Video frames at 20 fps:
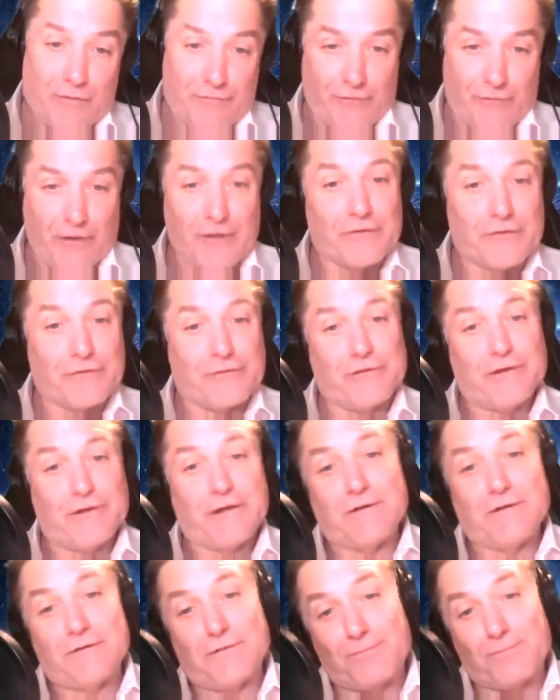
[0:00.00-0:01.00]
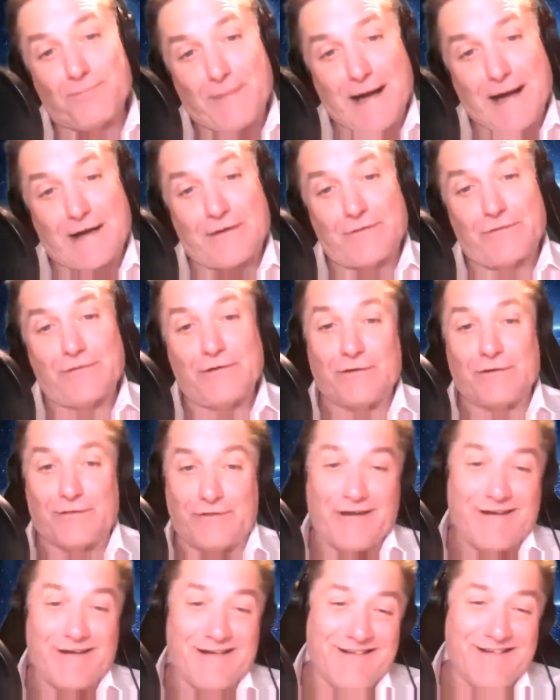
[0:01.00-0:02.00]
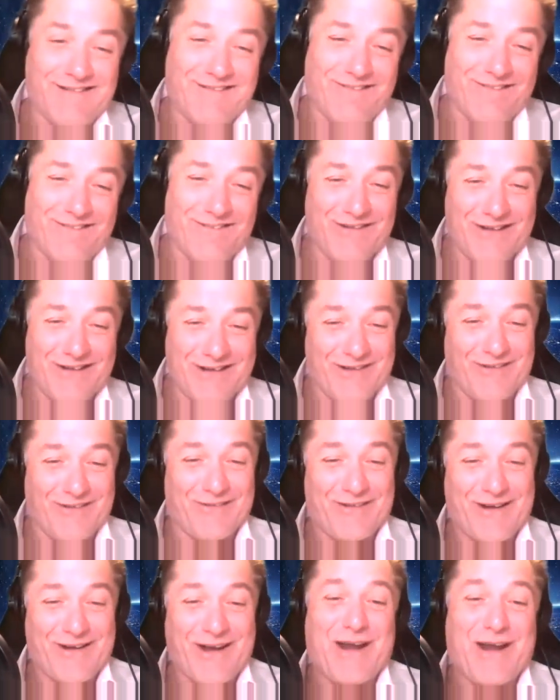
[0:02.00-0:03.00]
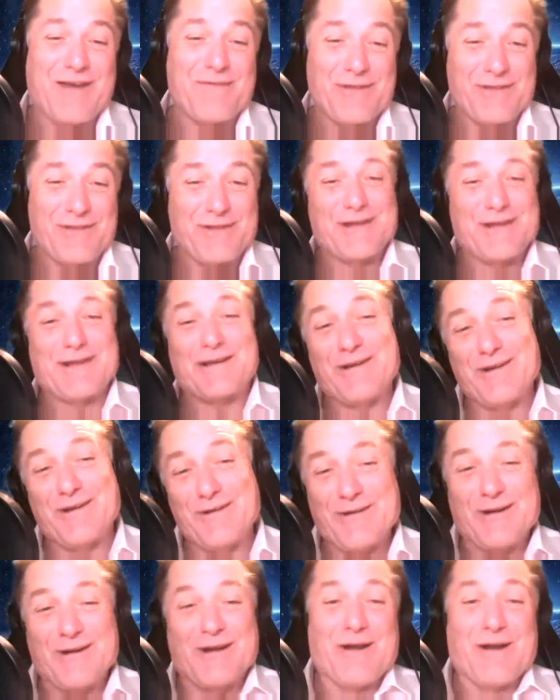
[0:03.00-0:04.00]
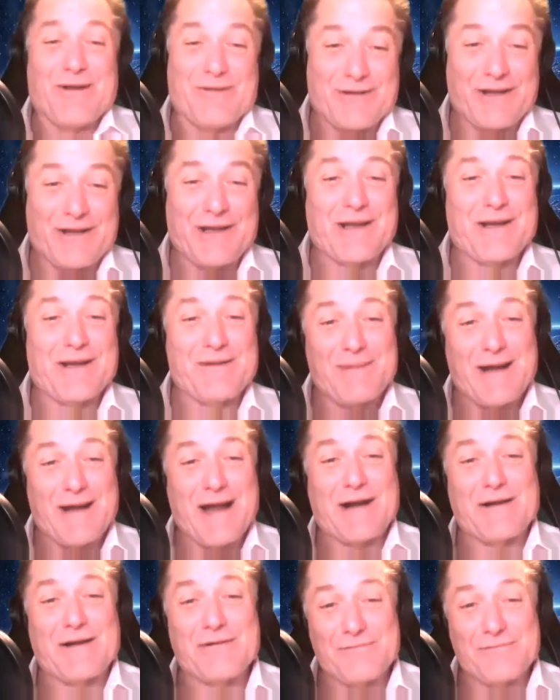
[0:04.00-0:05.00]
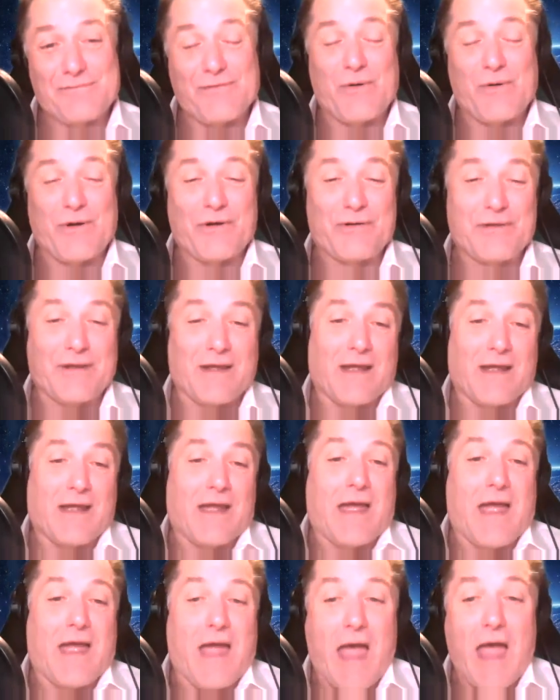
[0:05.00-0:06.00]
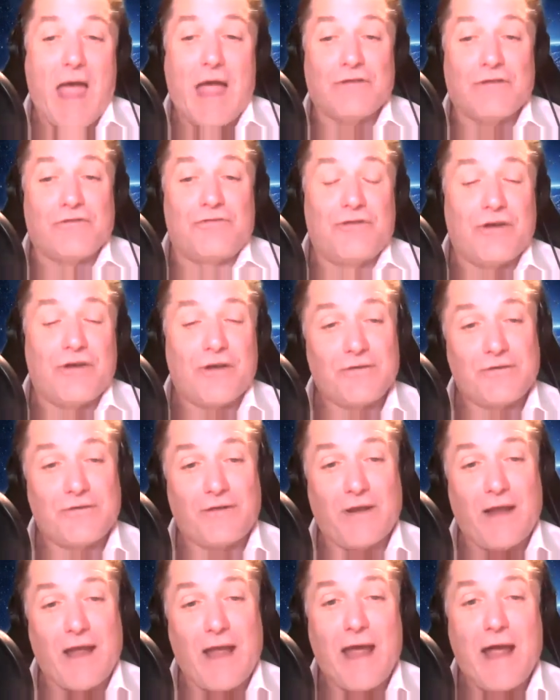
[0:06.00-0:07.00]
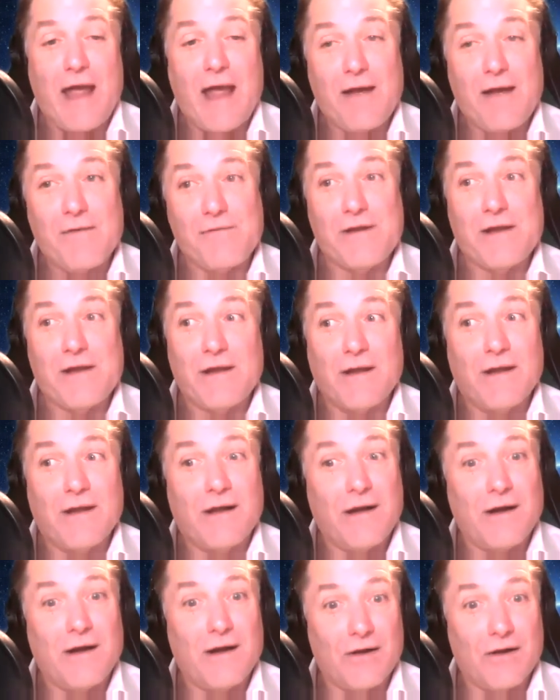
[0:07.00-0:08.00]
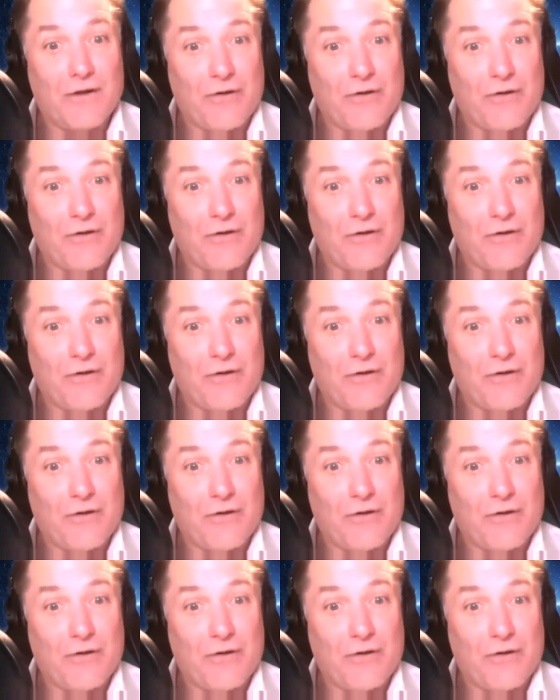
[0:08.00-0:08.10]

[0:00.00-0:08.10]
front seat, back seat, kind of a thing, you know, singing it back and forth, and just having a